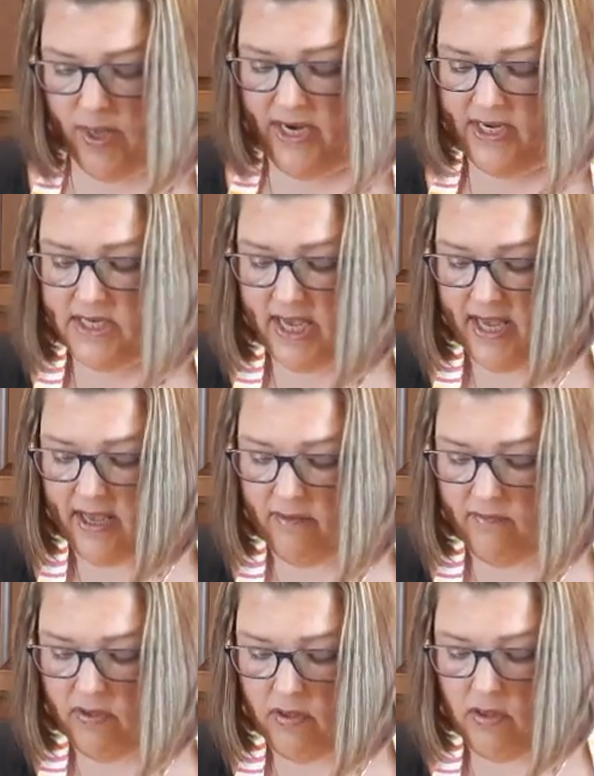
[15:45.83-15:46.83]
to have
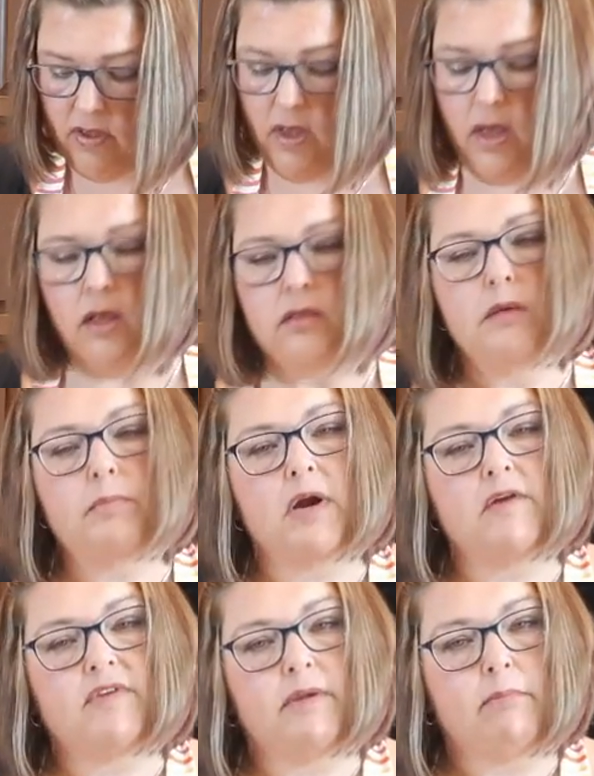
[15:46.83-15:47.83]
a
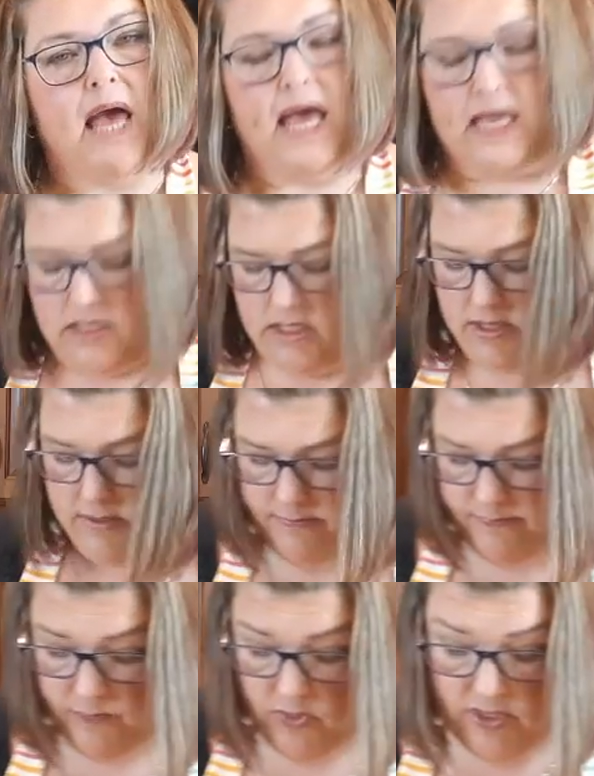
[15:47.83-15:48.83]
perfect bite.
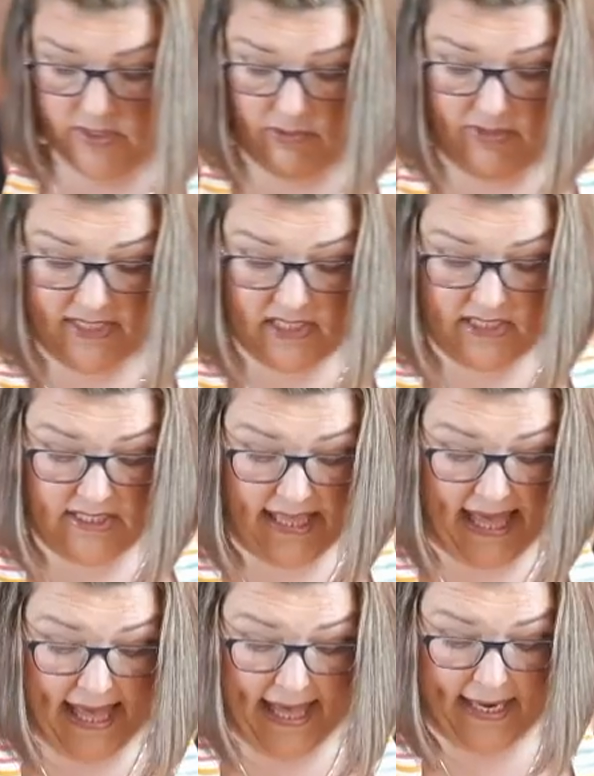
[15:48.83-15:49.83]
So this is
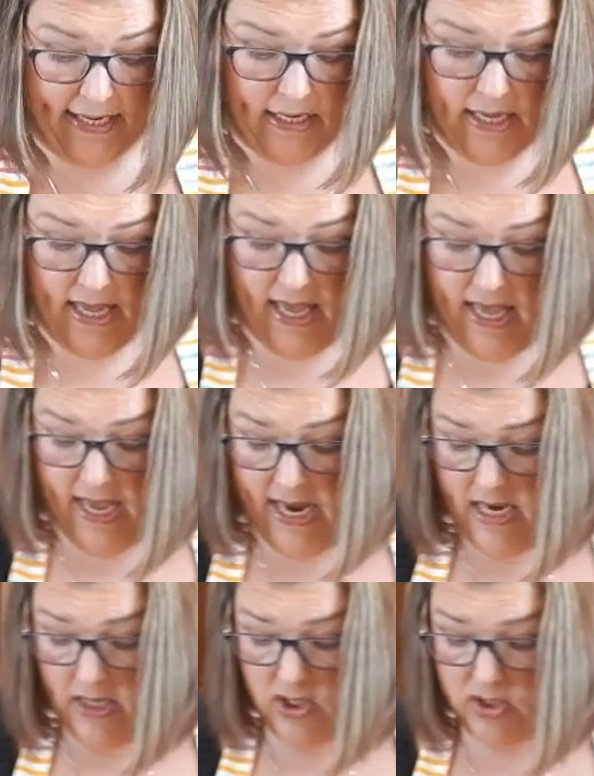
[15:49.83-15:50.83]
lined. It
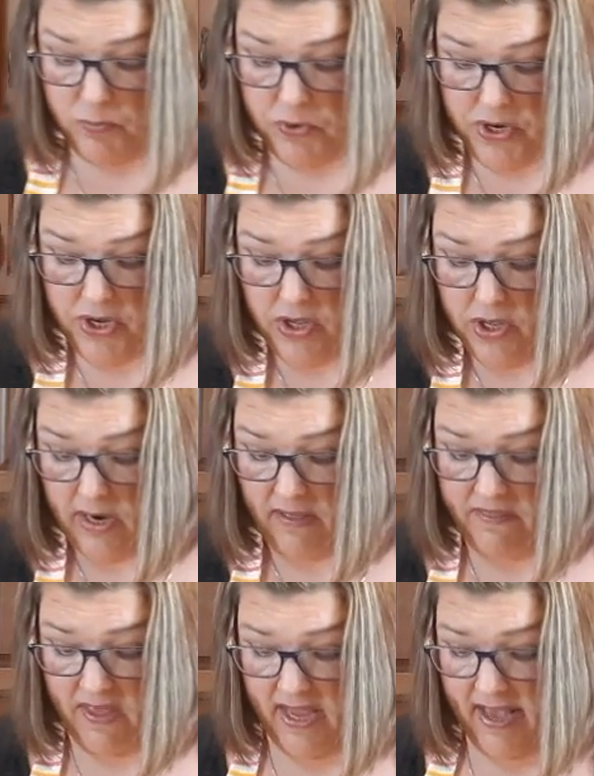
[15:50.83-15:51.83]
looks pretty good, I think.
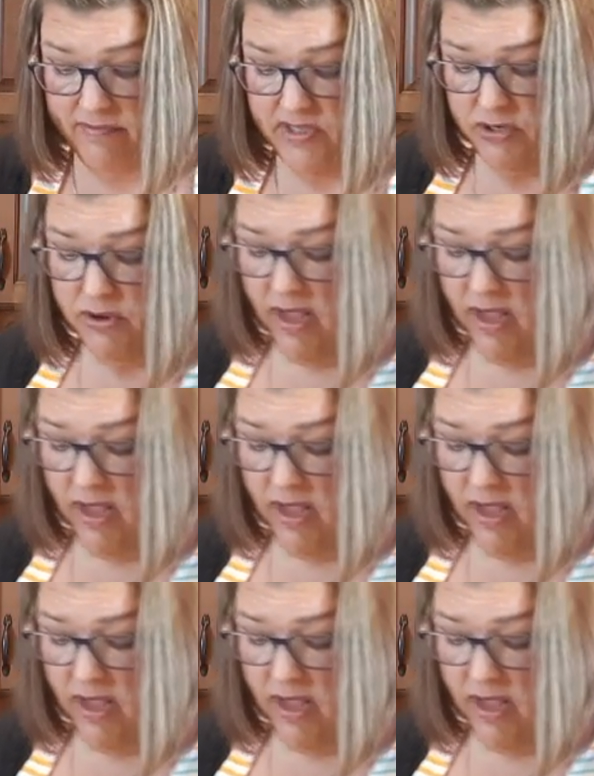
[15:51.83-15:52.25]
I've still got